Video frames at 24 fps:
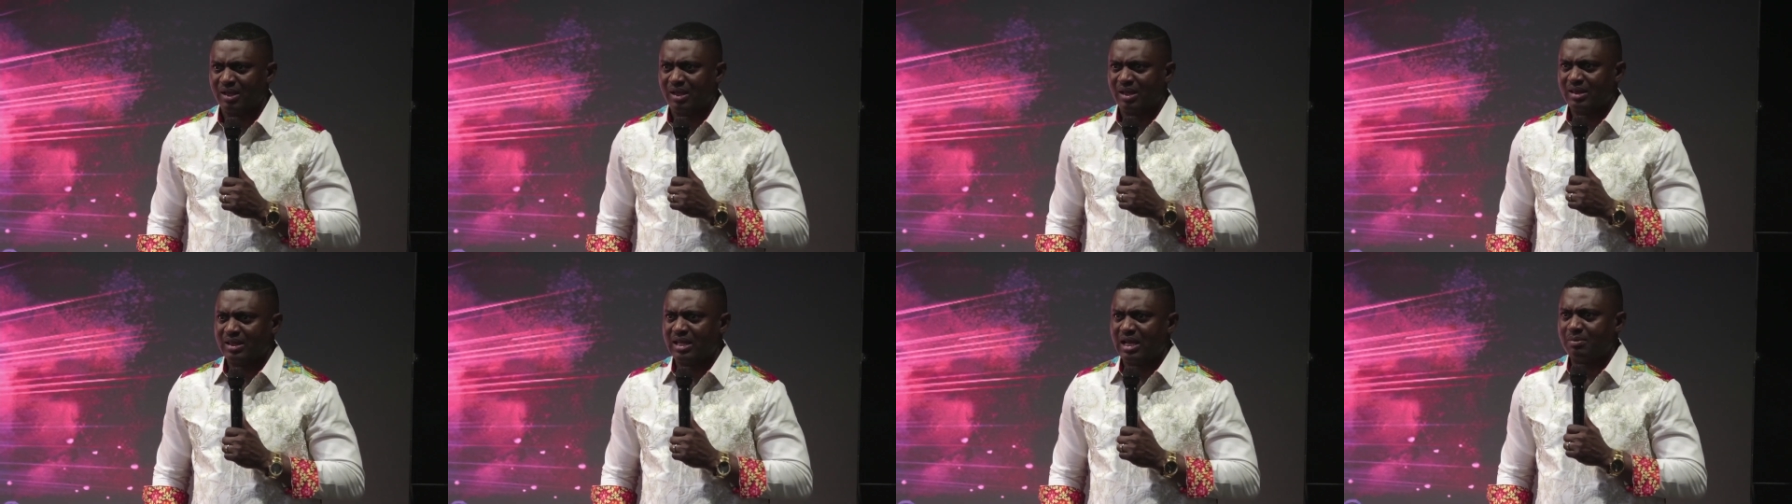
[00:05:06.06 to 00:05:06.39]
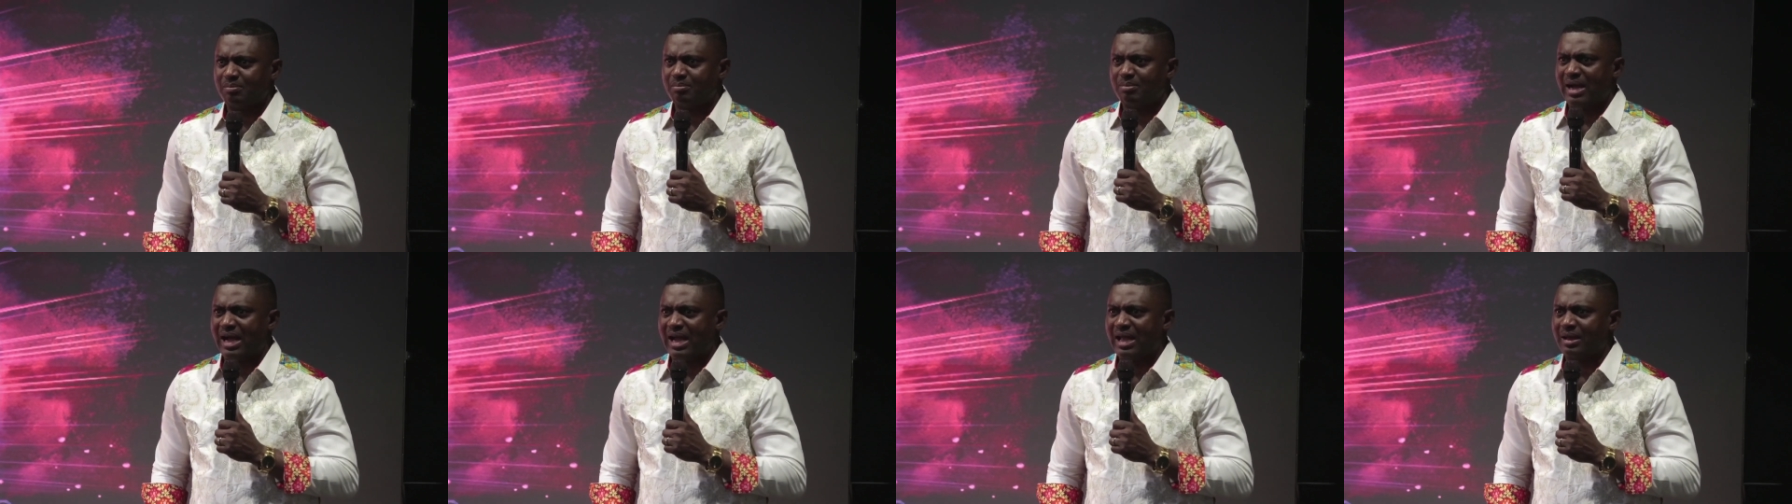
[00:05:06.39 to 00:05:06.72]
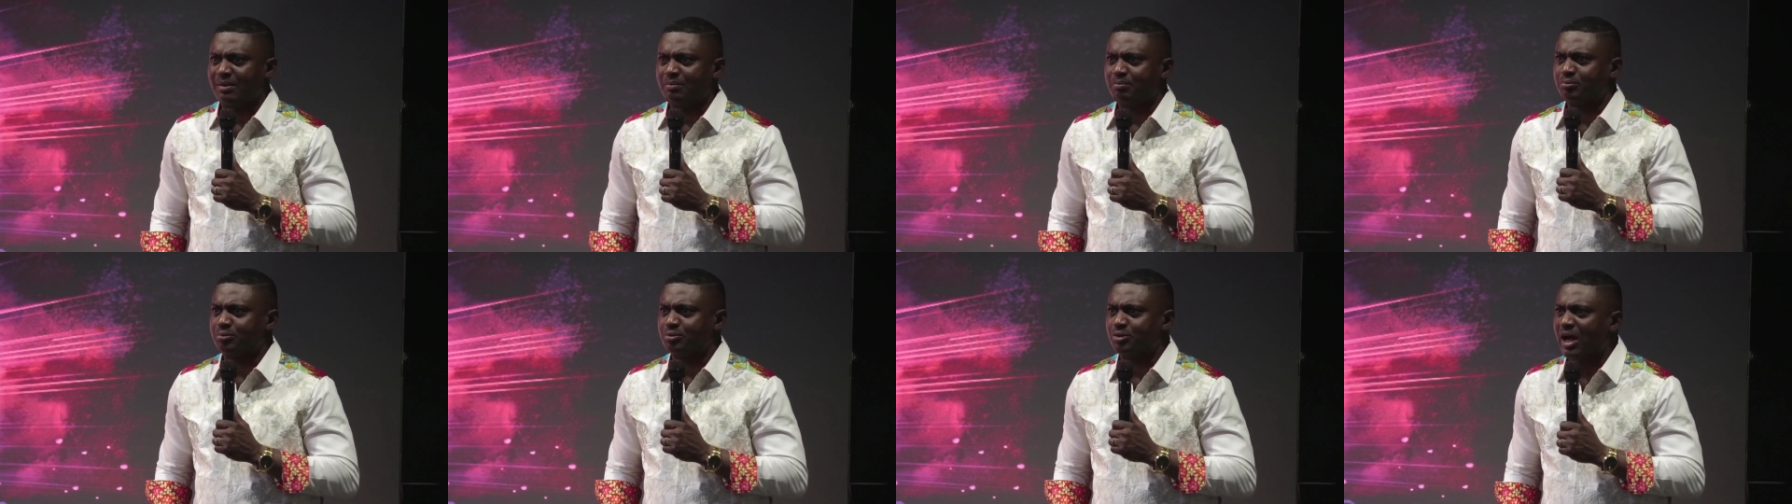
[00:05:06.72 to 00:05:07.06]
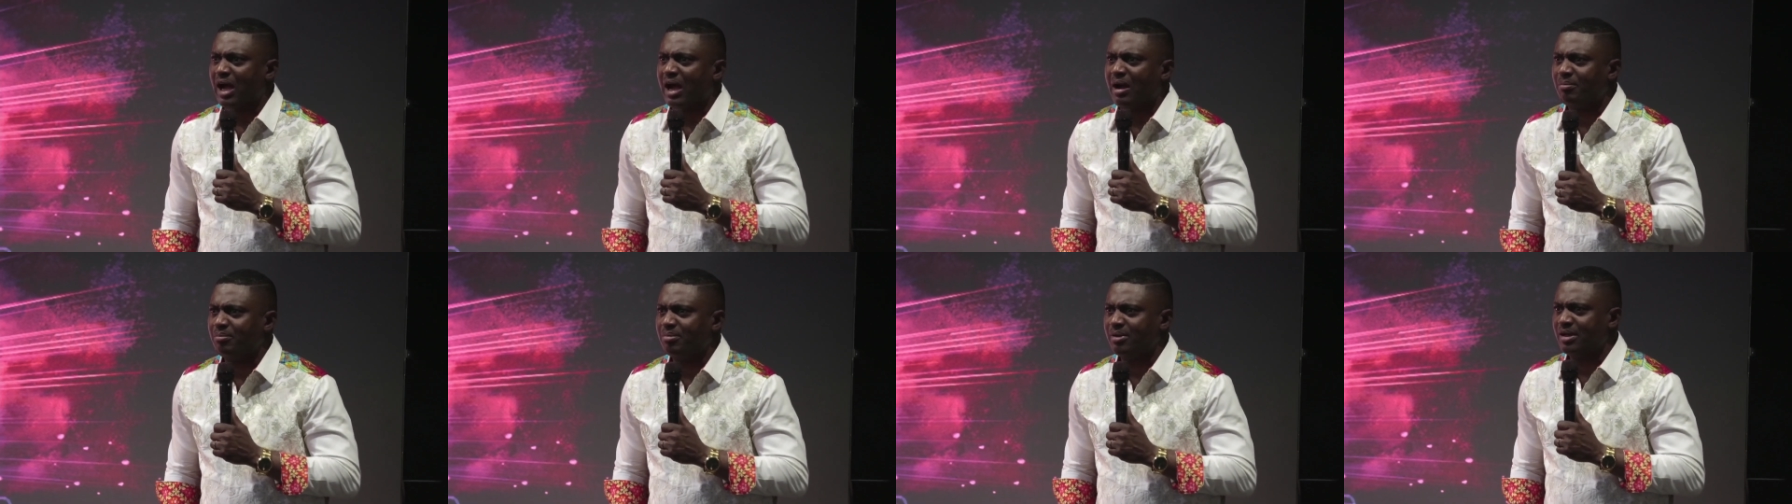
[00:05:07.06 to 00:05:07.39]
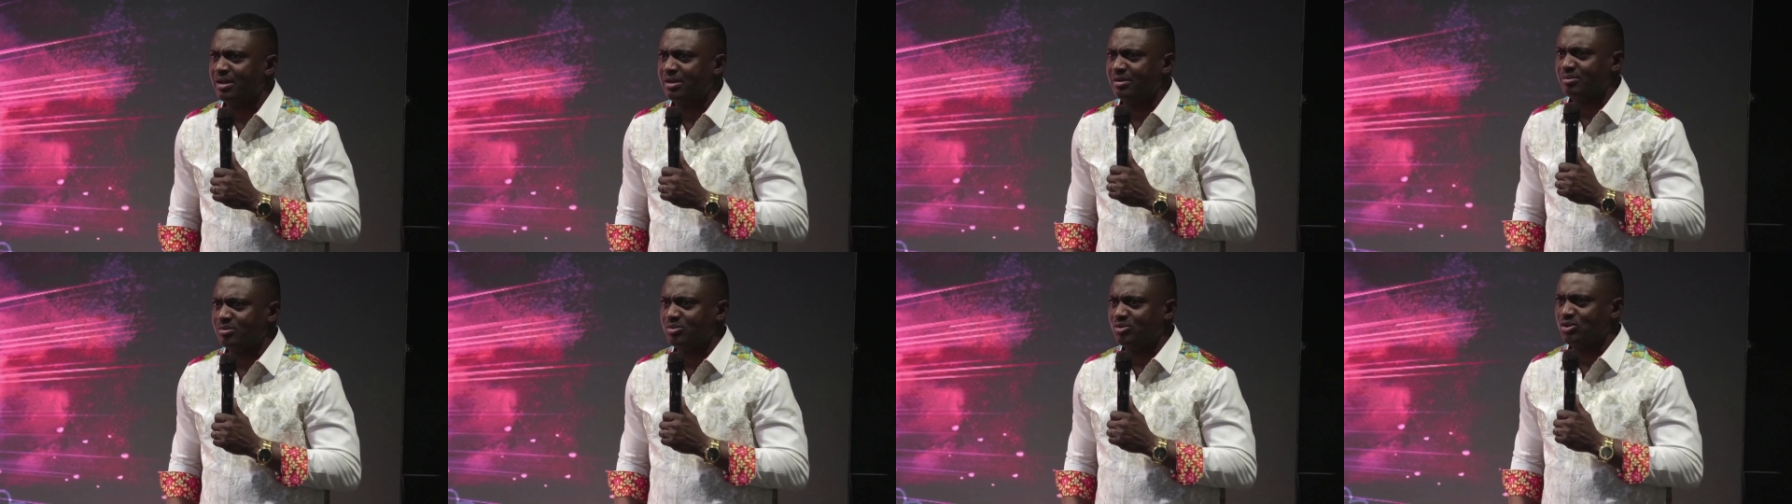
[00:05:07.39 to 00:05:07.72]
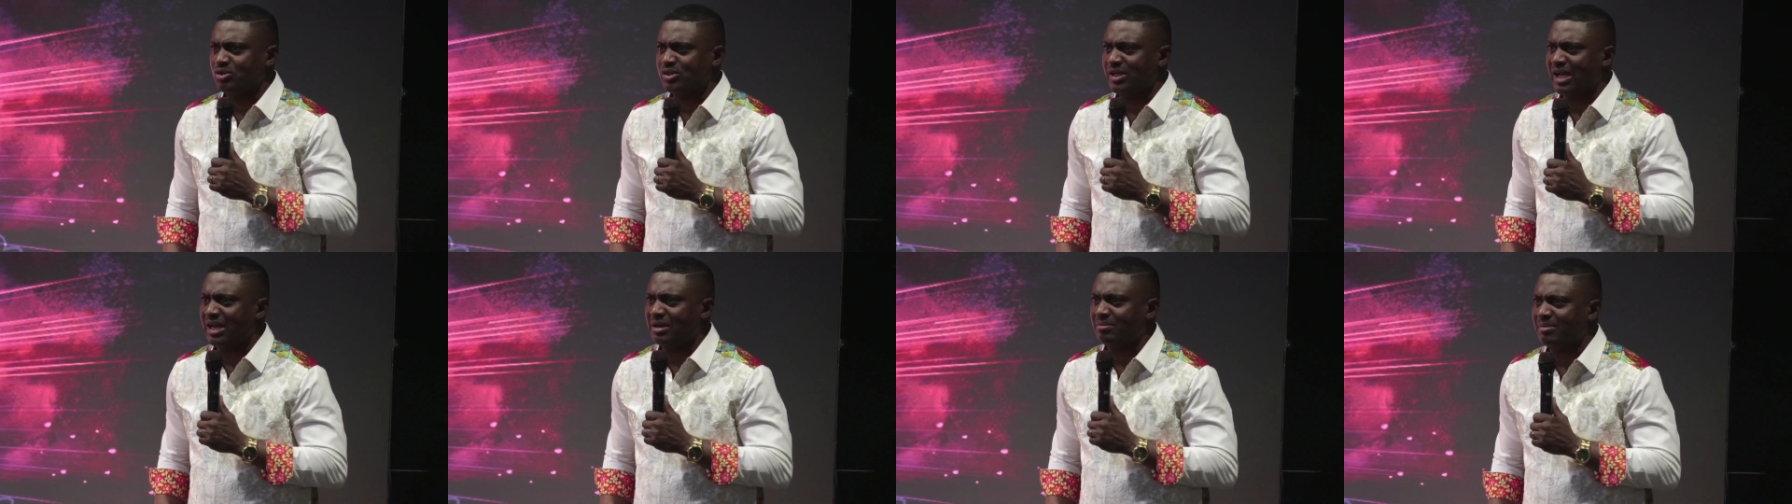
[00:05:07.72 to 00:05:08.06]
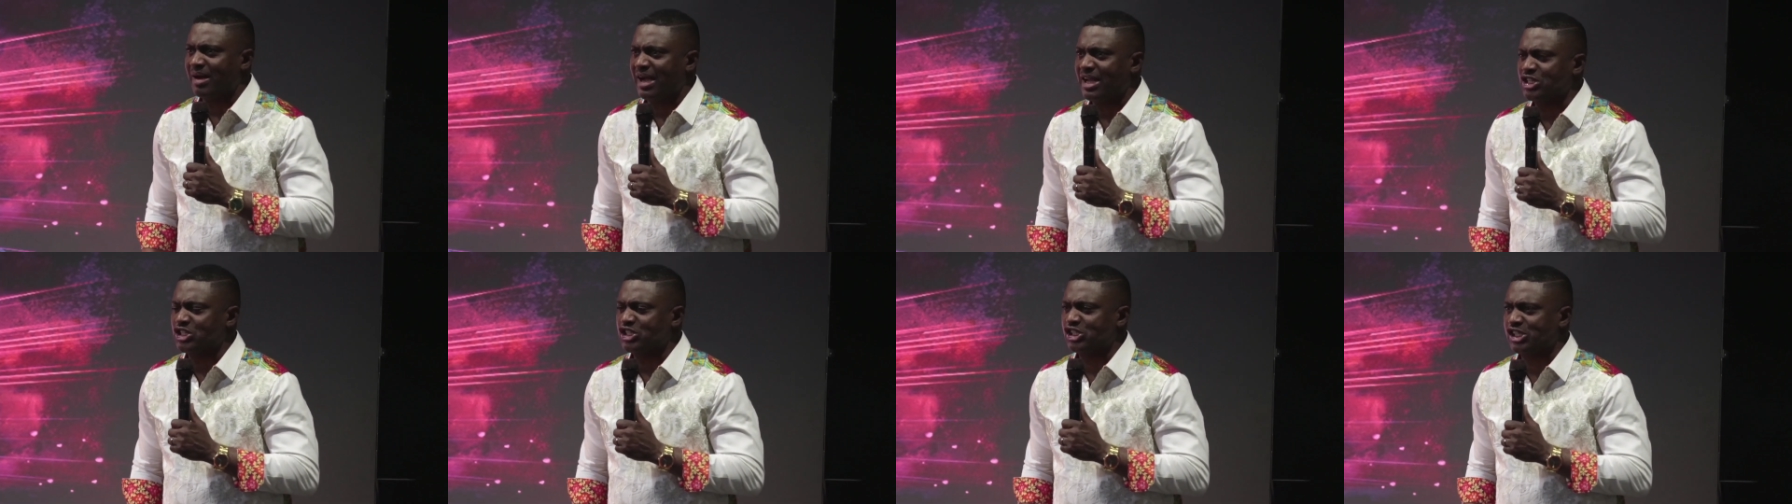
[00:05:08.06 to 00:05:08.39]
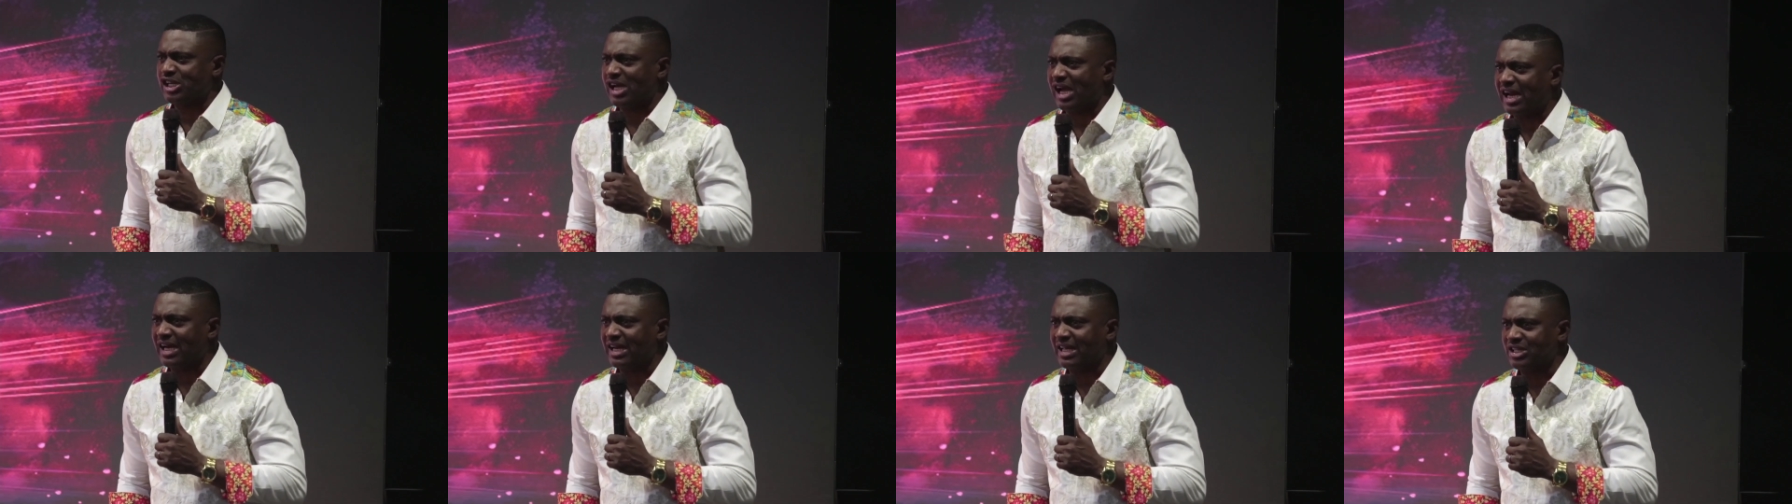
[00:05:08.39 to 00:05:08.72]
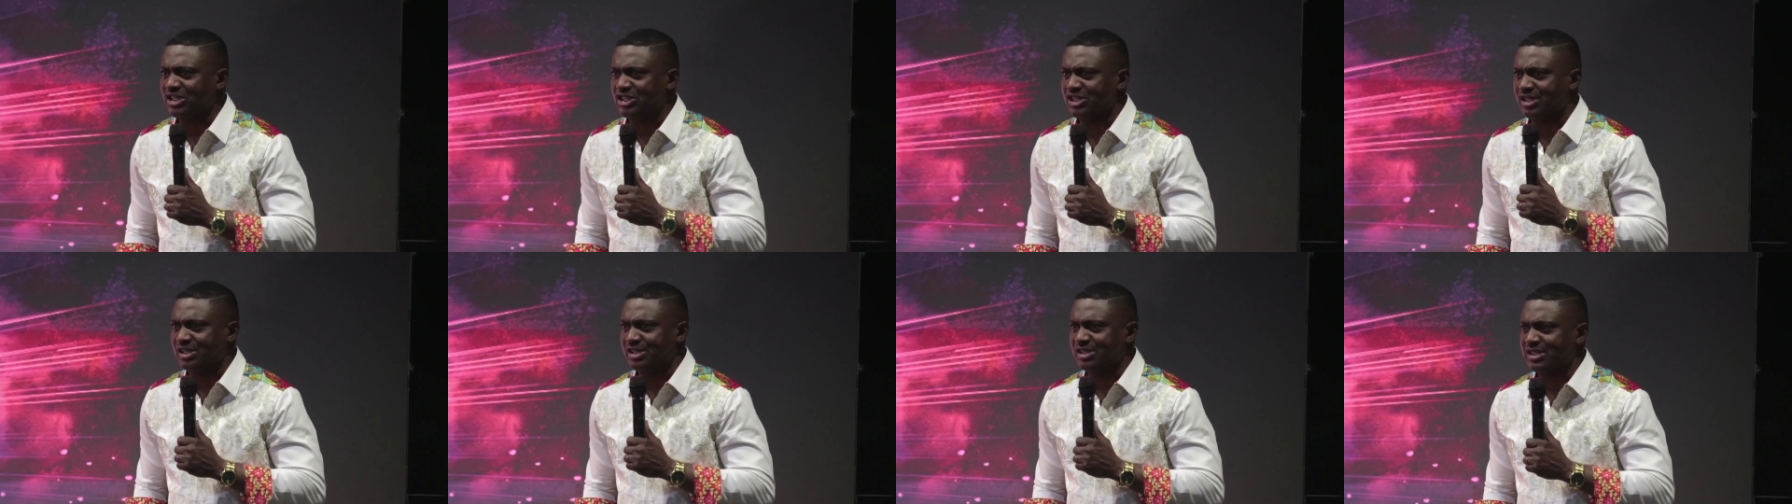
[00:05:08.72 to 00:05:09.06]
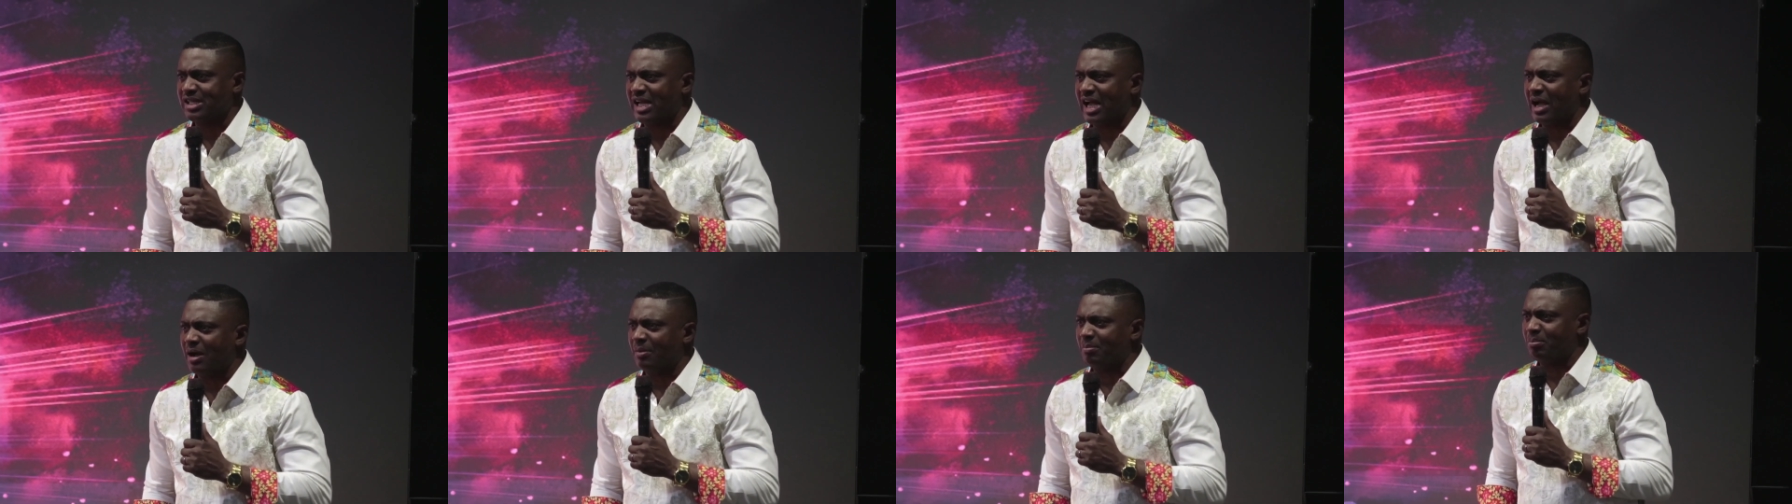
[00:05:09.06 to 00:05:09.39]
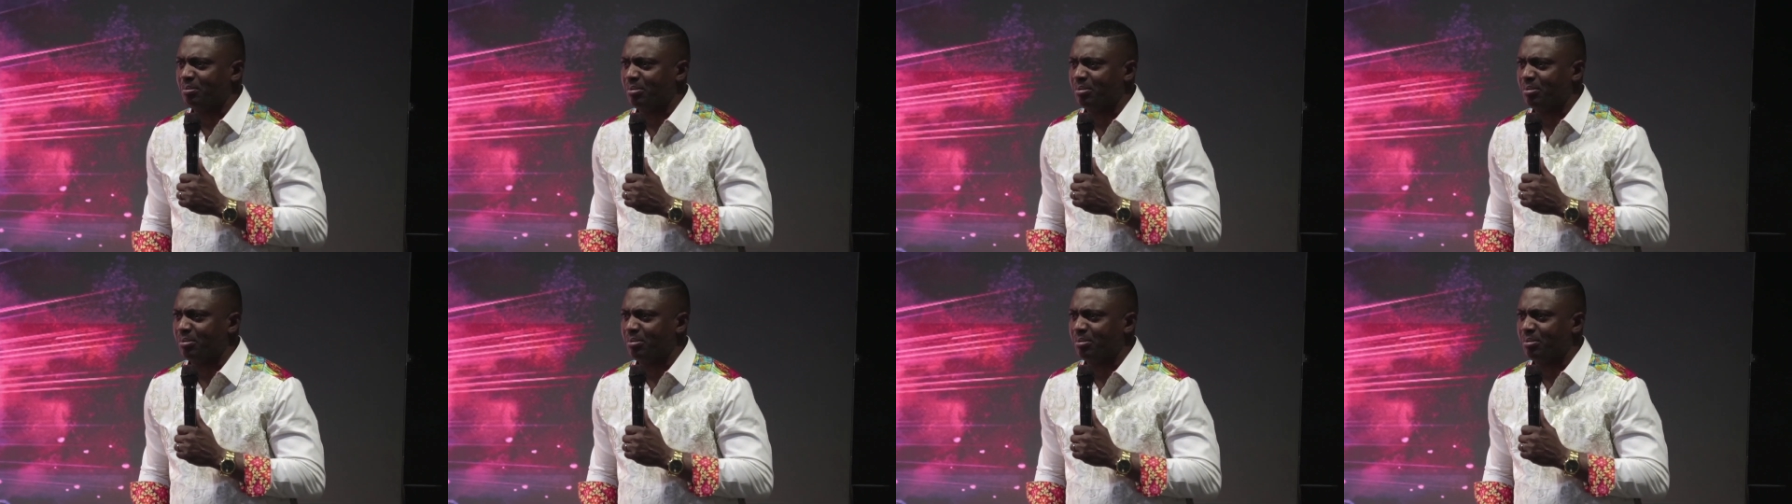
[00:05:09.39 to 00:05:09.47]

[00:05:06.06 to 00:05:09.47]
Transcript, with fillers: that my problems and my challenges are